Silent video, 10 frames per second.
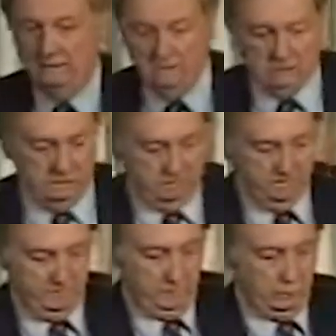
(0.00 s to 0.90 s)
Thank you,
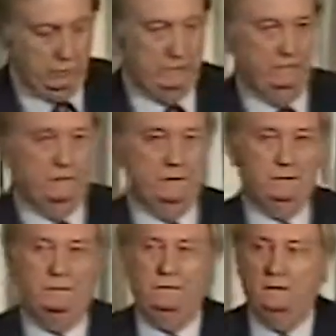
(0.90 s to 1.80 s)
Skip. Appreciate
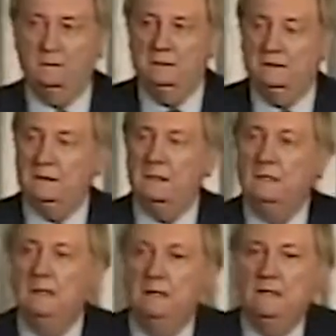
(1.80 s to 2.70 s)
the opportunity to be
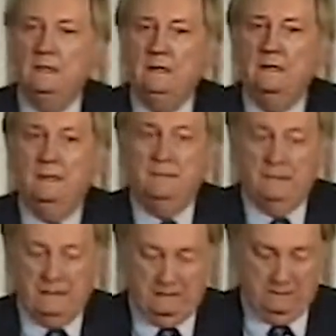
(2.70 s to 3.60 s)
here.
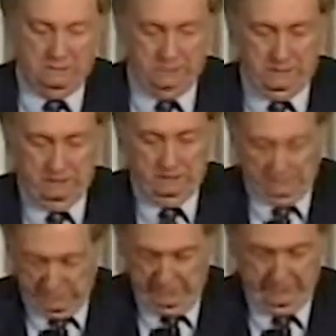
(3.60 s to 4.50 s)
I'd like to
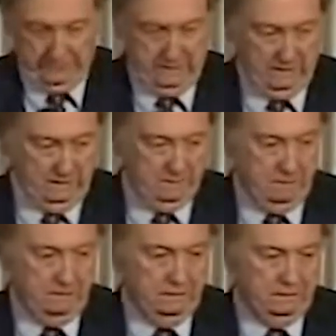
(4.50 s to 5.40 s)
spend a bit of
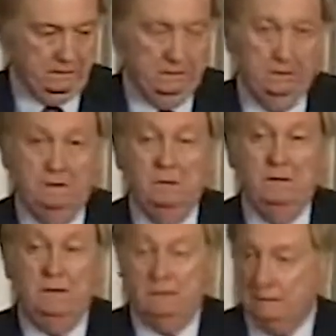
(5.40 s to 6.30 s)
time here talking a
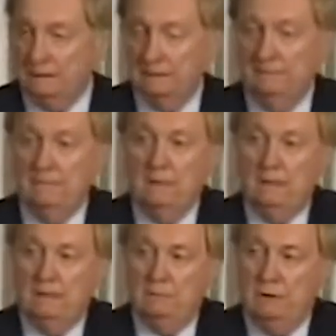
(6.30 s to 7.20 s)
little bit about
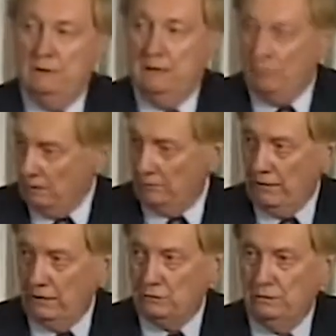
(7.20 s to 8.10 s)
putting
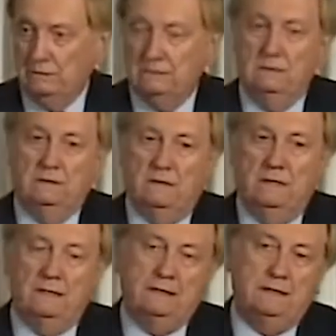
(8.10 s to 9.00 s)
hydraulic fracturing
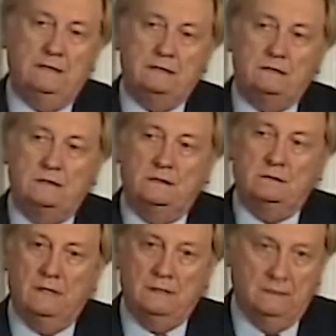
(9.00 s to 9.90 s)
in context,
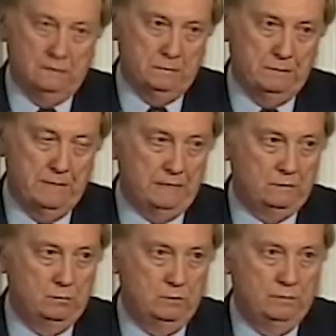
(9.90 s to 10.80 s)
a little bit back to what
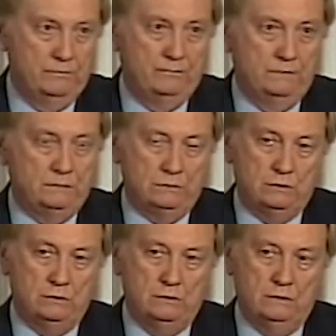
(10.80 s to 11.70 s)
we've just
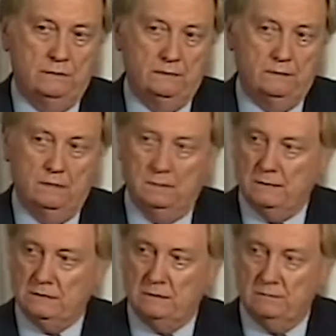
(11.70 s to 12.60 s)
heard, and then talk about some
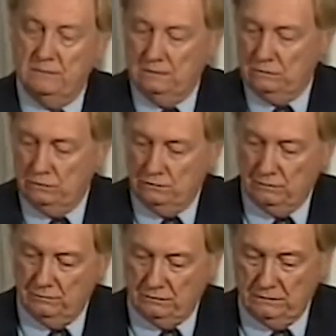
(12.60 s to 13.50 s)
of the issues that we've
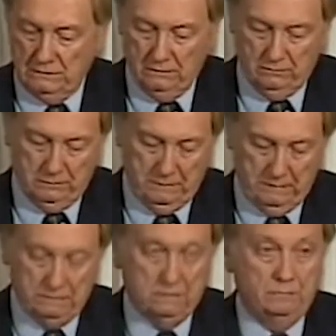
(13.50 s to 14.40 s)
seen over the past
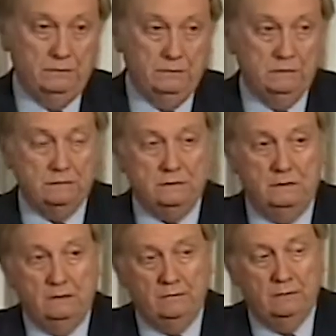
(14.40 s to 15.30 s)
several years that have